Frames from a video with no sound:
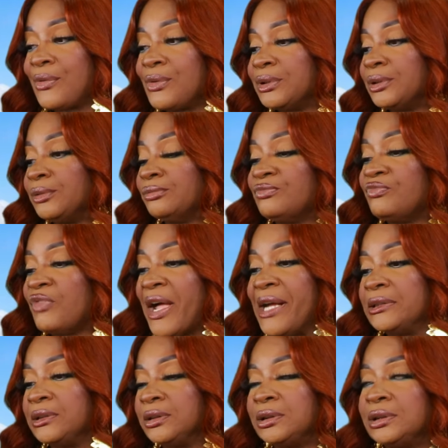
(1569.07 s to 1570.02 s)
were even
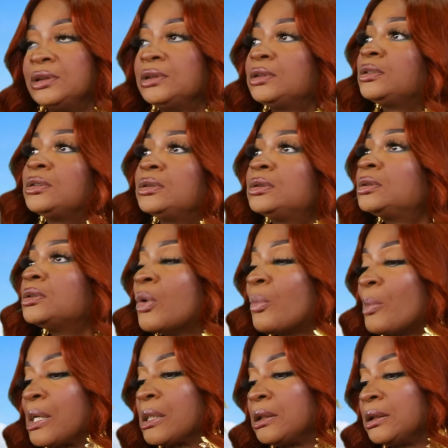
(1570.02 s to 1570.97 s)
fighting. Like, it's just, oh
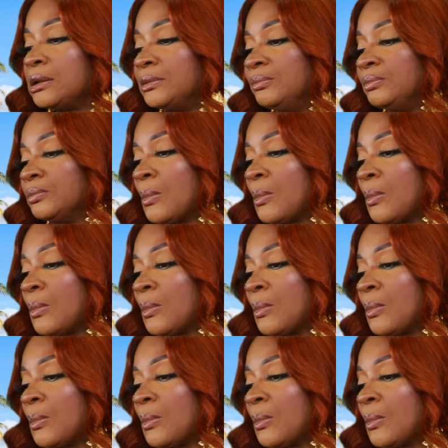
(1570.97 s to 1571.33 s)
my God.